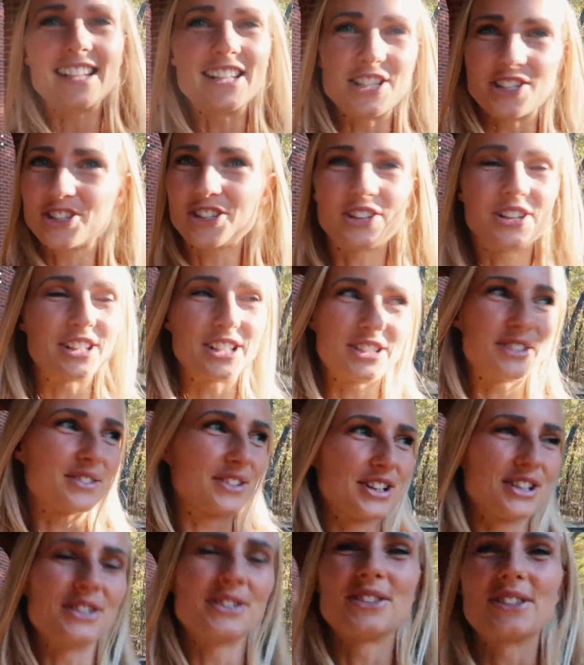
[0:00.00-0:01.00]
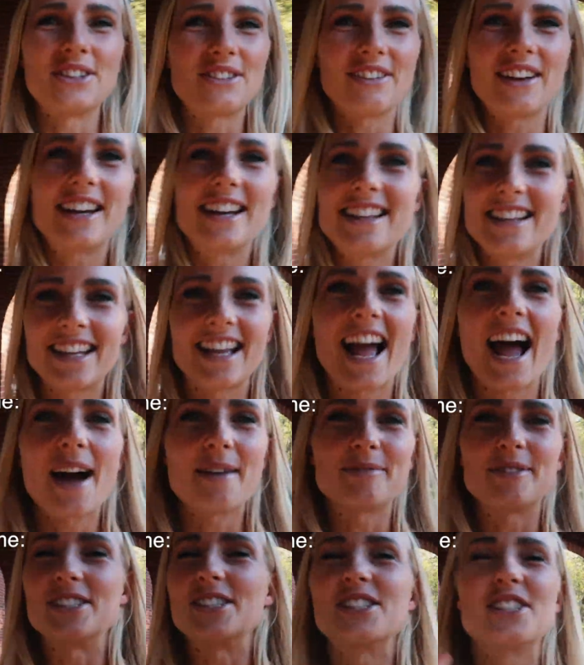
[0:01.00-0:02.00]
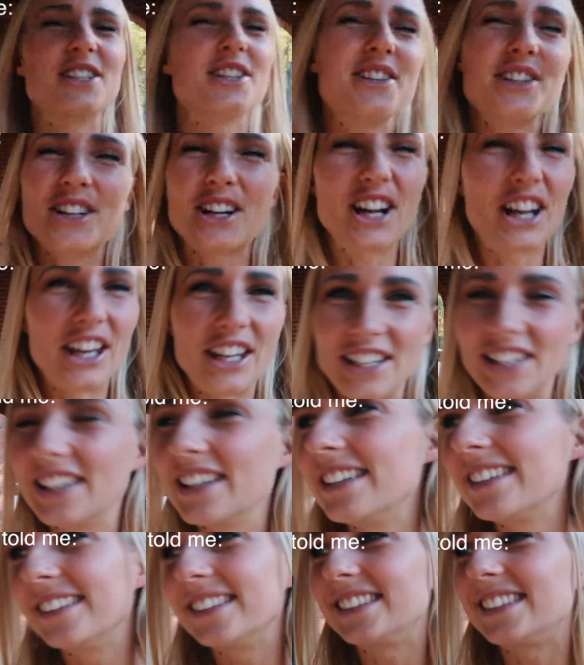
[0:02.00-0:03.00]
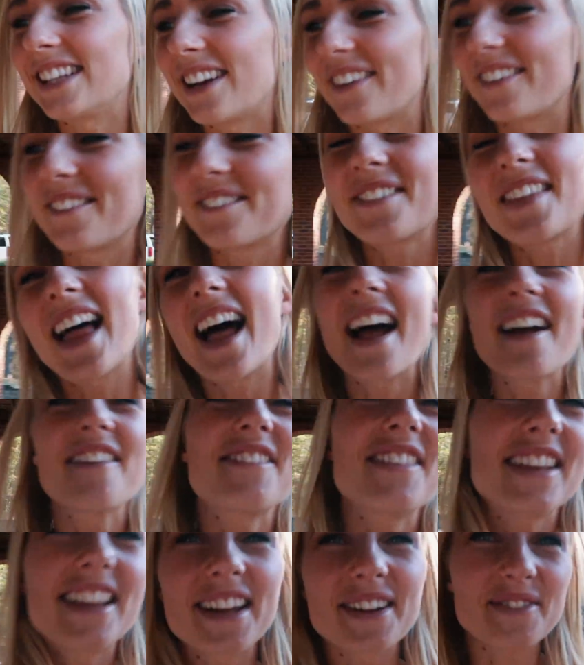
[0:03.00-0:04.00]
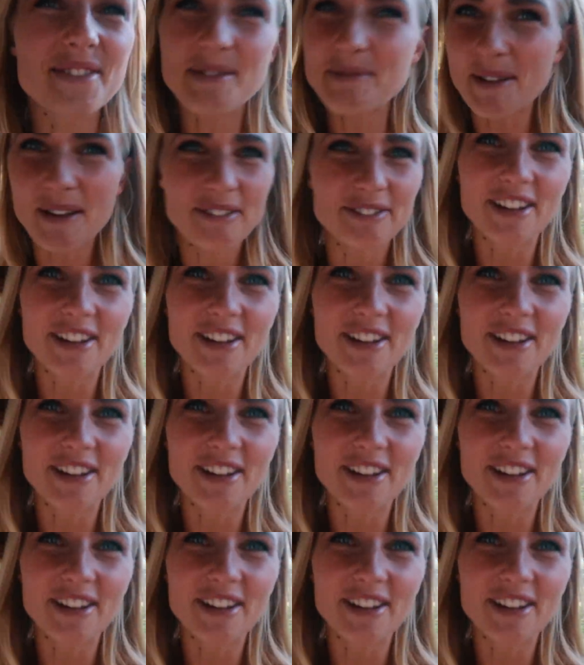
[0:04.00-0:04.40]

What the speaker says: insurance for you, so if anything happens, you're good. So I feel like we'll be